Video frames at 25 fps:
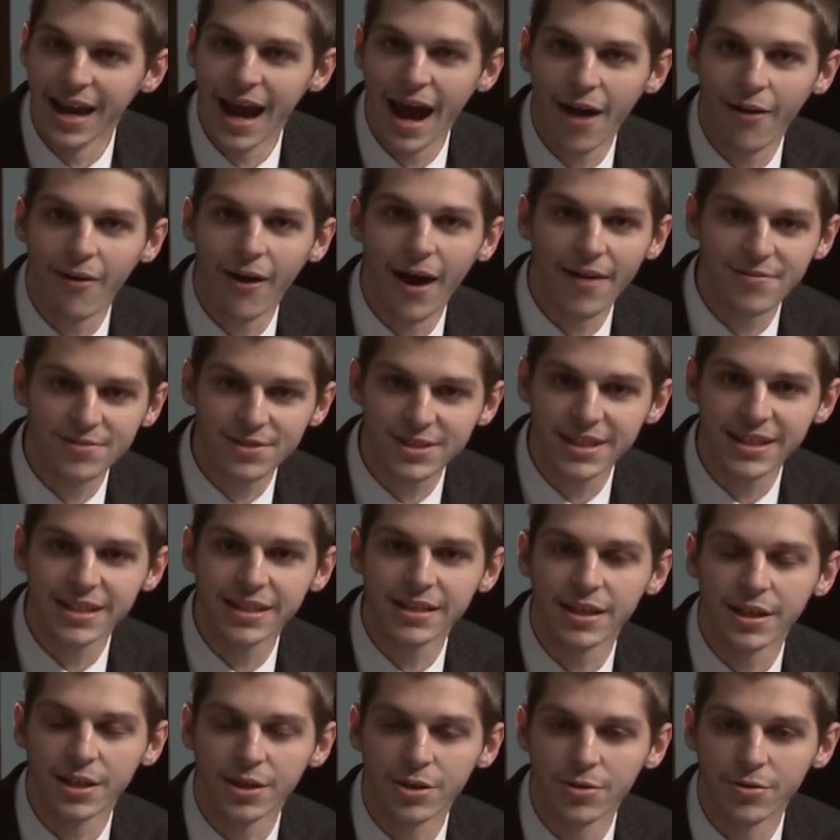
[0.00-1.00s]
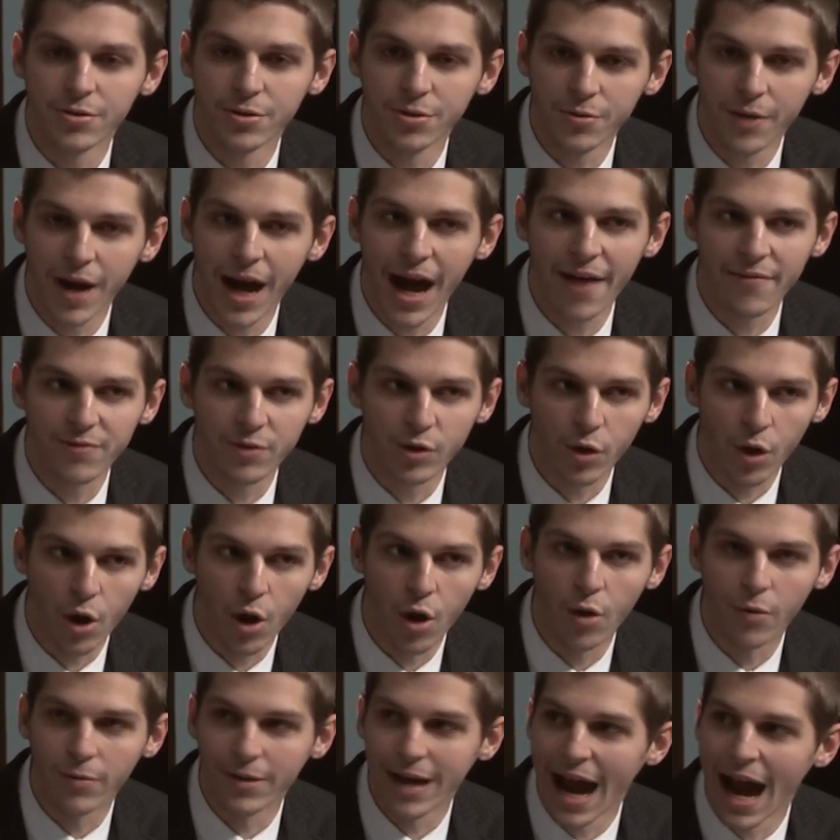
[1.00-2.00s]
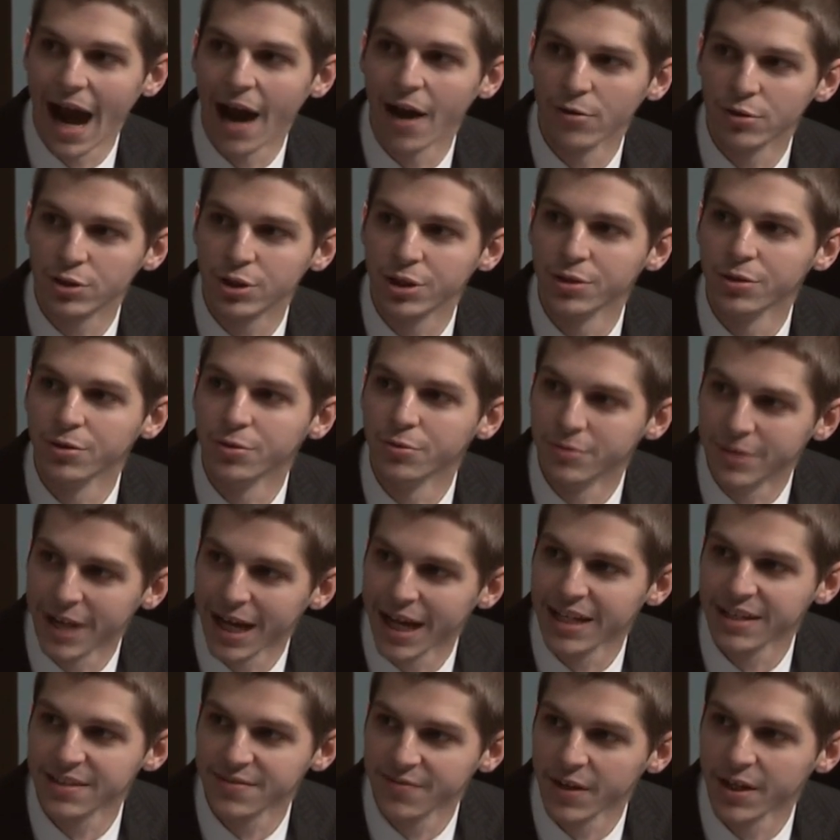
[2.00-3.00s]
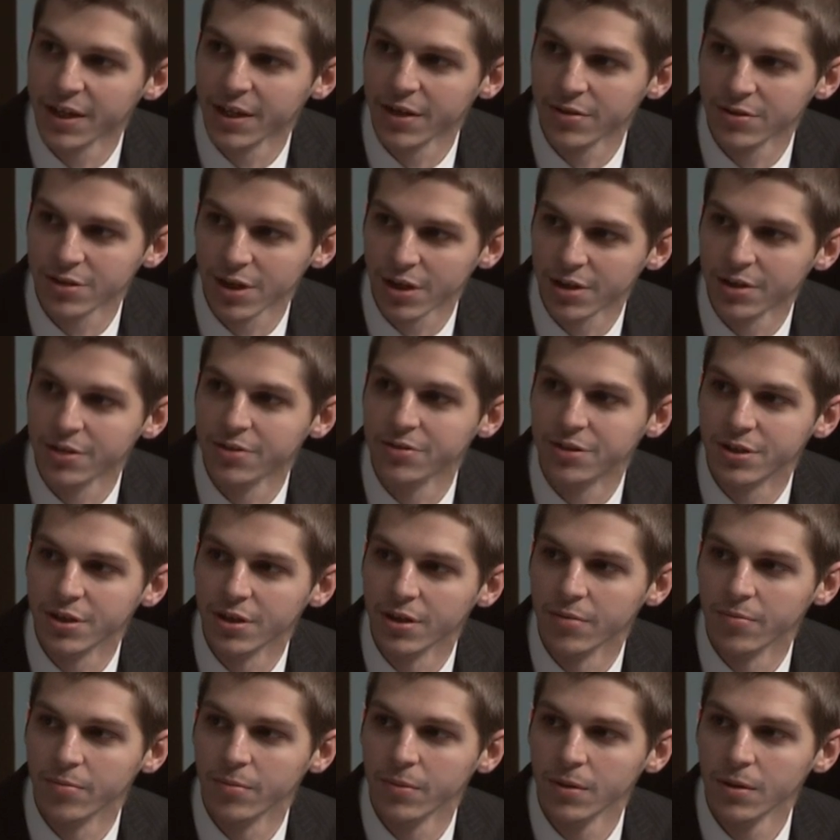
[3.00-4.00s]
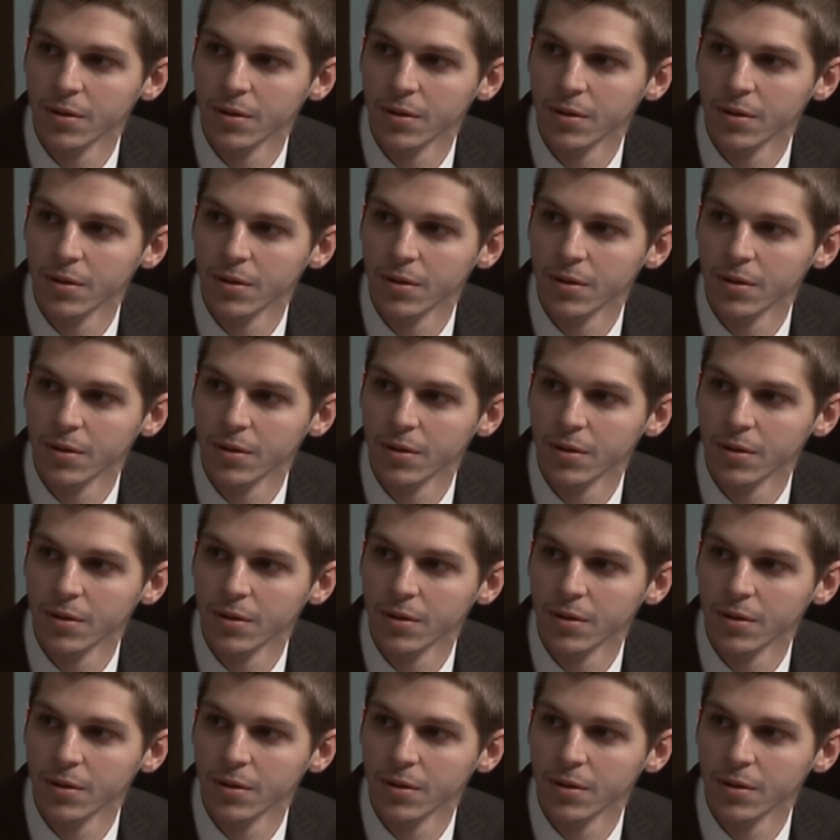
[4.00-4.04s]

yeah. now I've seen that you, you have your own how-to dance videos on YouTube.